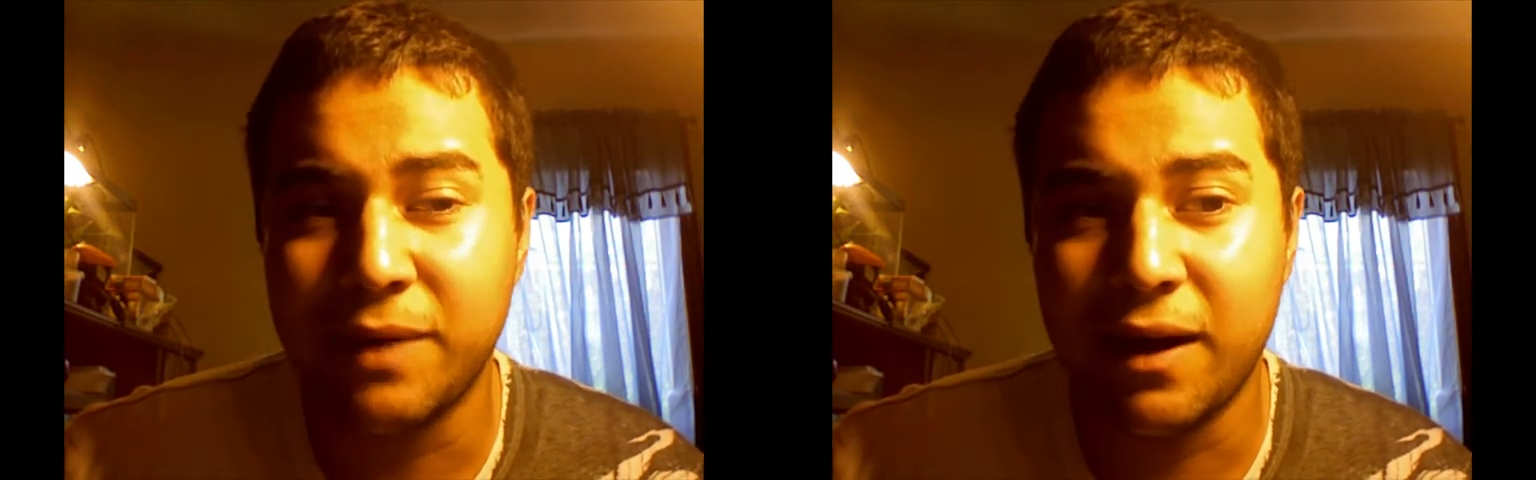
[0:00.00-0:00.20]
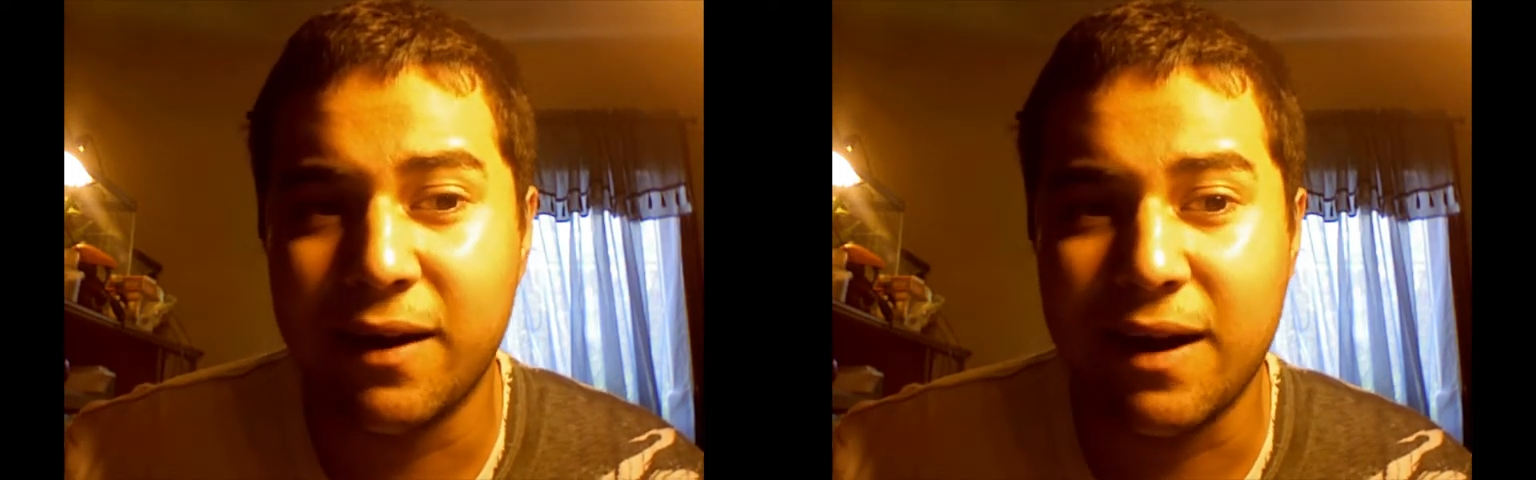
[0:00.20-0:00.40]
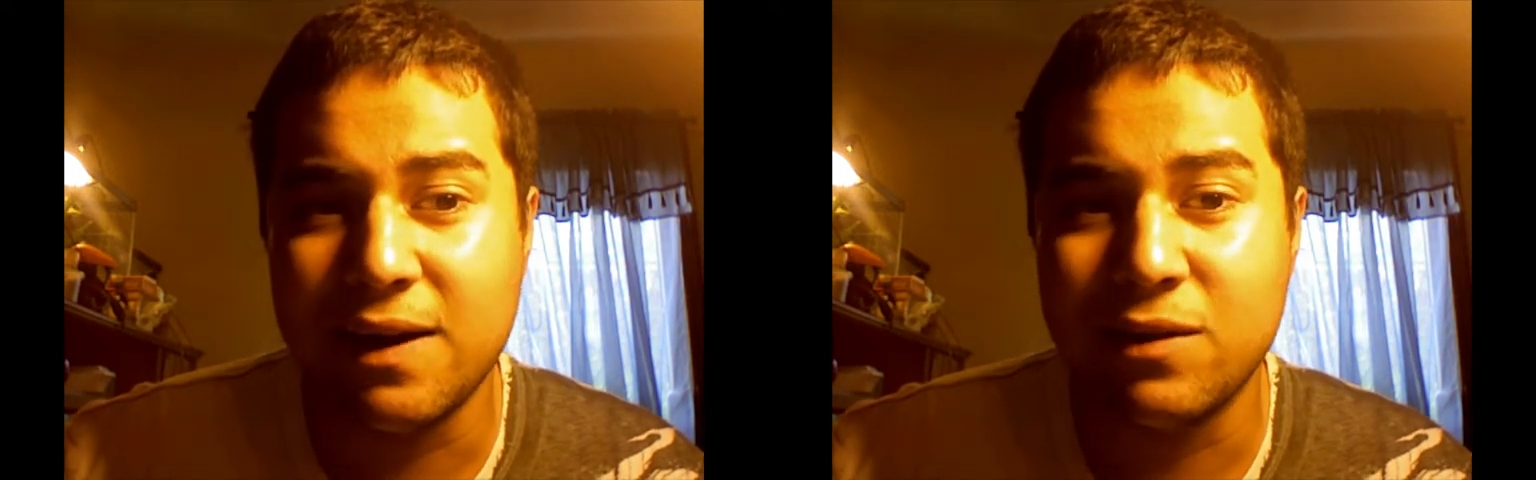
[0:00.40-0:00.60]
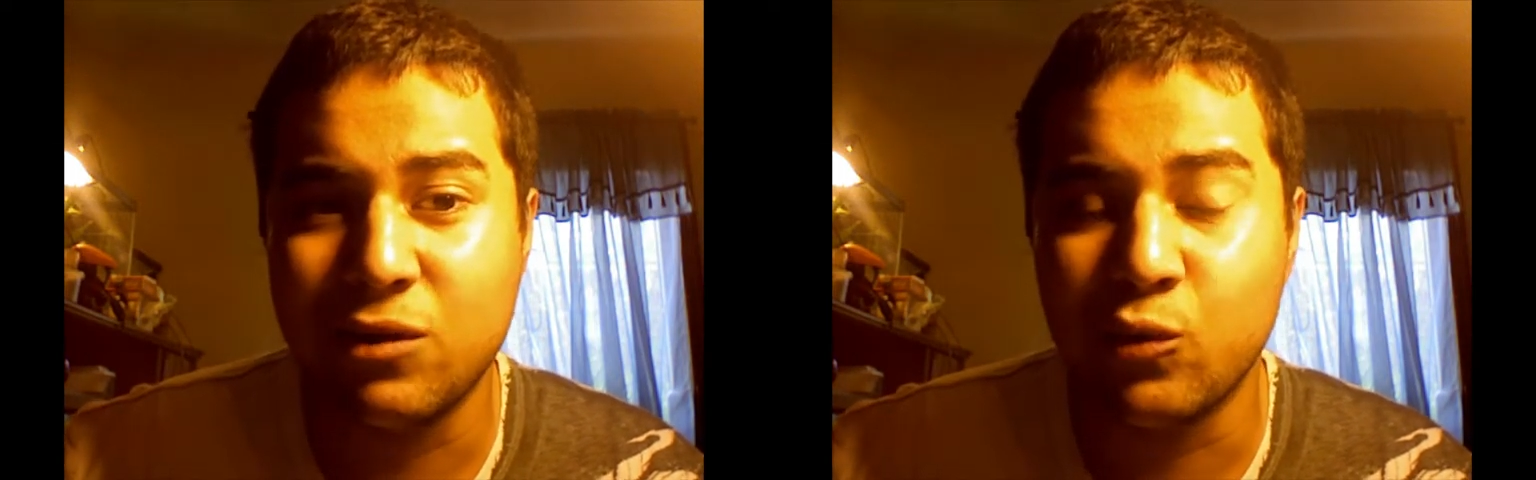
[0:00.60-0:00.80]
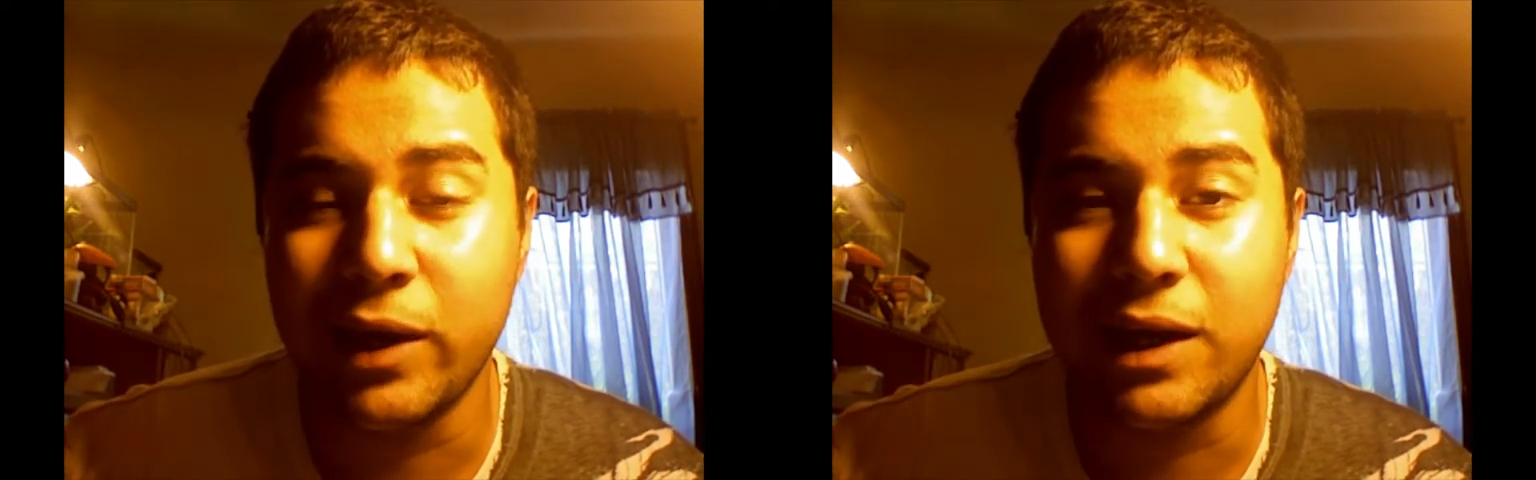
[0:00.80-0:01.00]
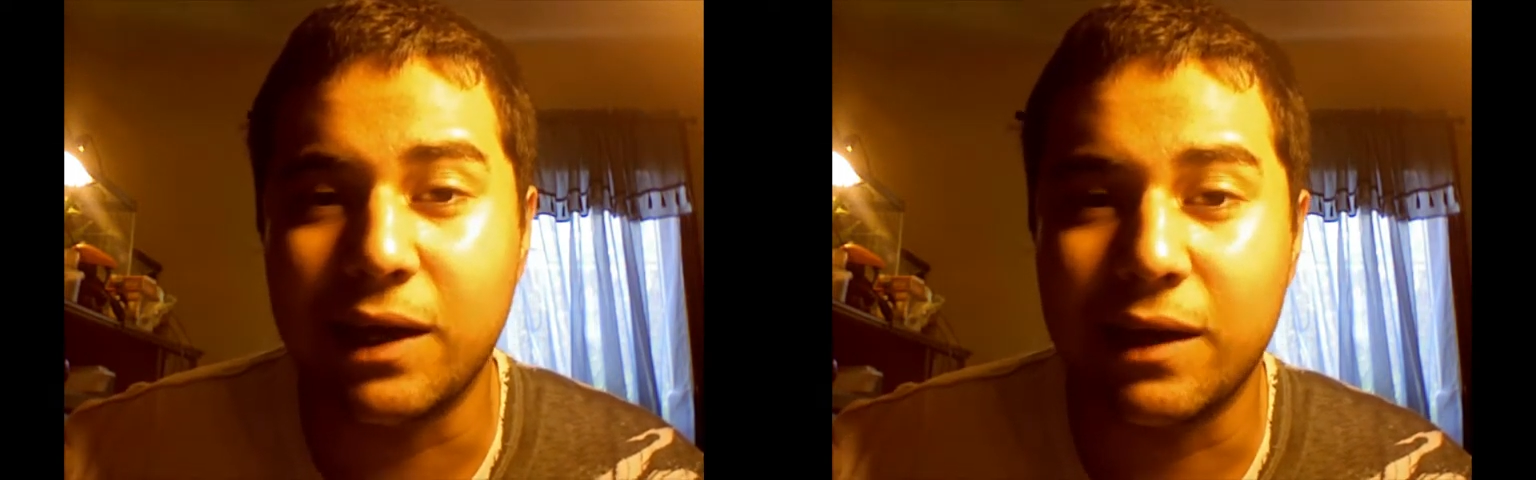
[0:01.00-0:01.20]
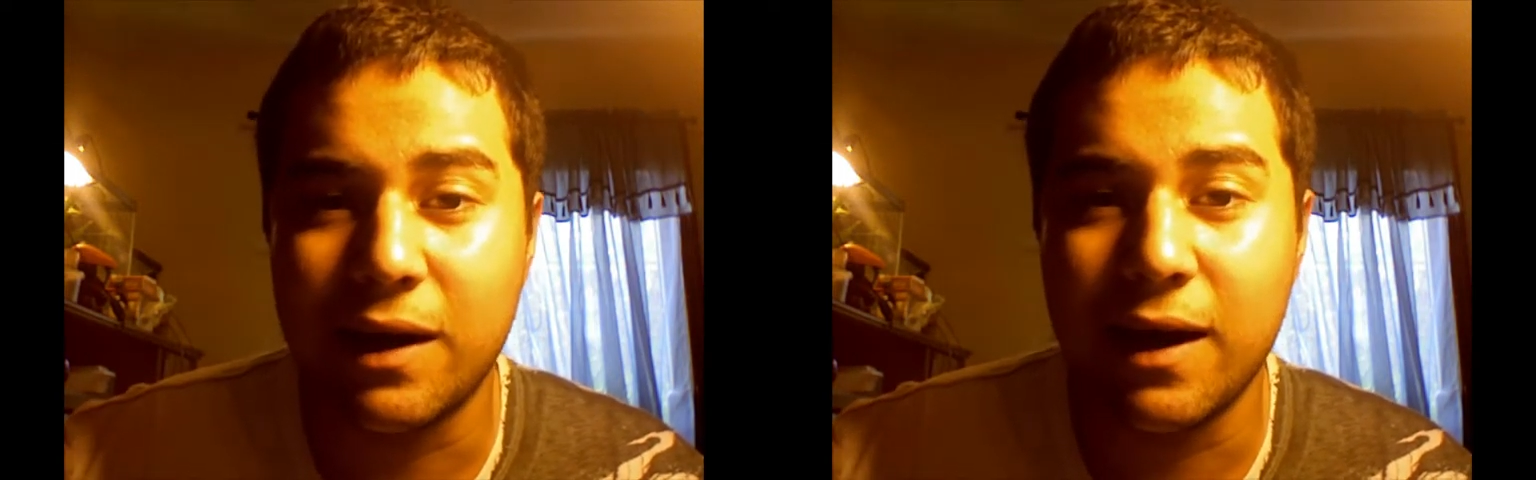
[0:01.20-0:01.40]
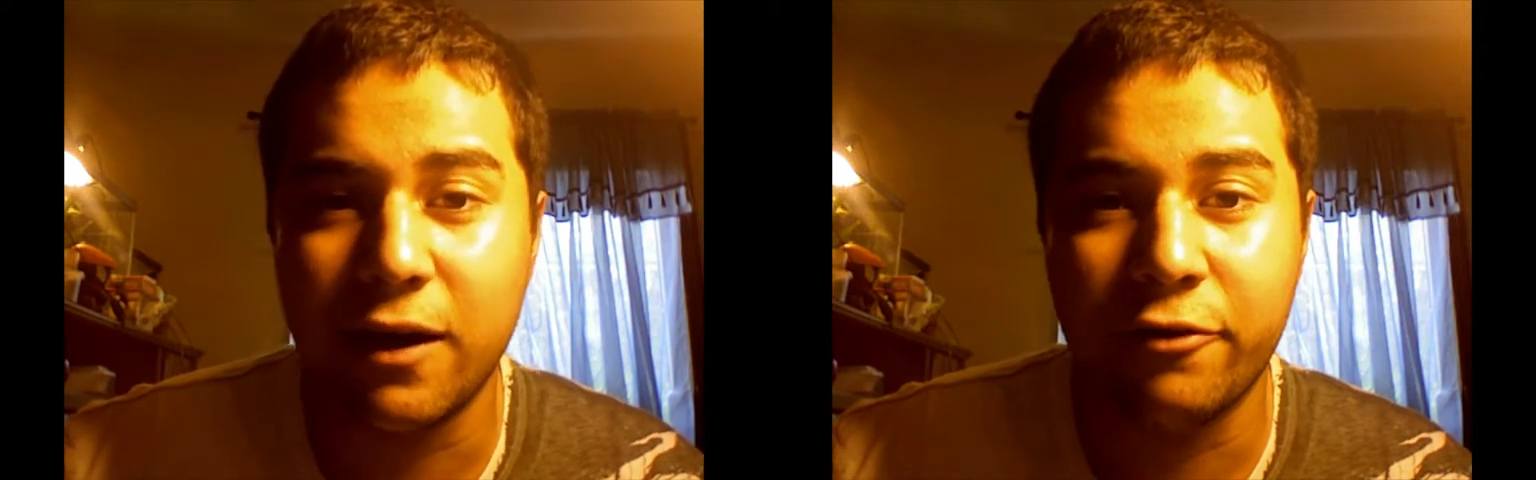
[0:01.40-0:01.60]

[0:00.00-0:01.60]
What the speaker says: how to edit the wiki and how to